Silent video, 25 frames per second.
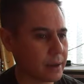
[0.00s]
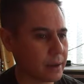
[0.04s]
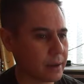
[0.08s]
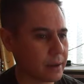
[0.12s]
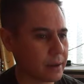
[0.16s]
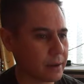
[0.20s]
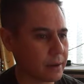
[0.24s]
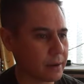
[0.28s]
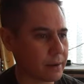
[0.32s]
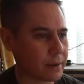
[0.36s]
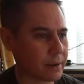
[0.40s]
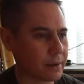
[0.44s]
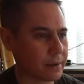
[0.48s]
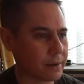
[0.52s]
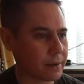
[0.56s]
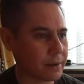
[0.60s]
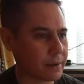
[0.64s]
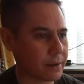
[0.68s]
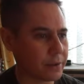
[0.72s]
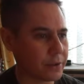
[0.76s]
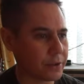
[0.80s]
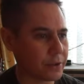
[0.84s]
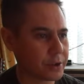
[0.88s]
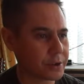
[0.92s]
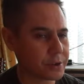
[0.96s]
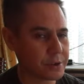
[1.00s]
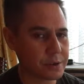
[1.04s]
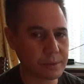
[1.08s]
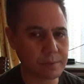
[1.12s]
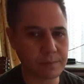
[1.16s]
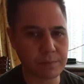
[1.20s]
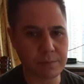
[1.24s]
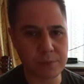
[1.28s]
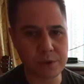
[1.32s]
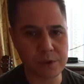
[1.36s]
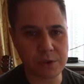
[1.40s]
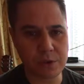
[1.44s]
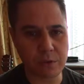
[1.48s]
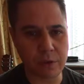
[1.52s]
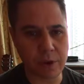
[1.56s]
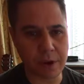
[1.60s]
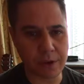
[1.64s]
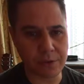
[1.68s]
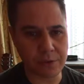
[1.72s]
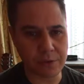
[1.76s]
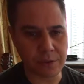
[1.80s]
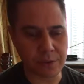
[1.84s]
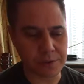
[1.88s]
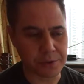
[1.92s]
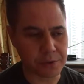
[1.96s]
I just
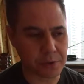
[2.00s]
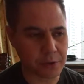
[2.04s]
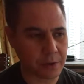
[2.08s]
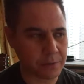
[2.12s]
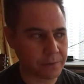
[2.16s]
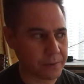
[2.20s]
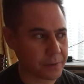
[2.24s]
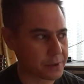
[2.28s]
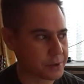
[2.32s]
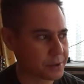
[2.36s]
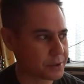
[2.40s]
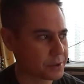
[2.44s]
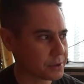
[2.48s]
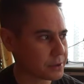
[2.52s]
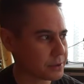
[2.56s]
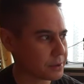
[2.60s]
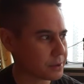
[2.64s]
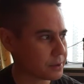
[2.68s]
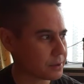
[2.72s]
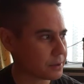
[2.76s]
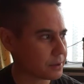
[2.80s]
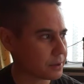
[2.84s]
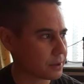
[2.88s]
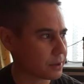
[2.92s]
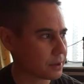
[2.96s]
scratched the surface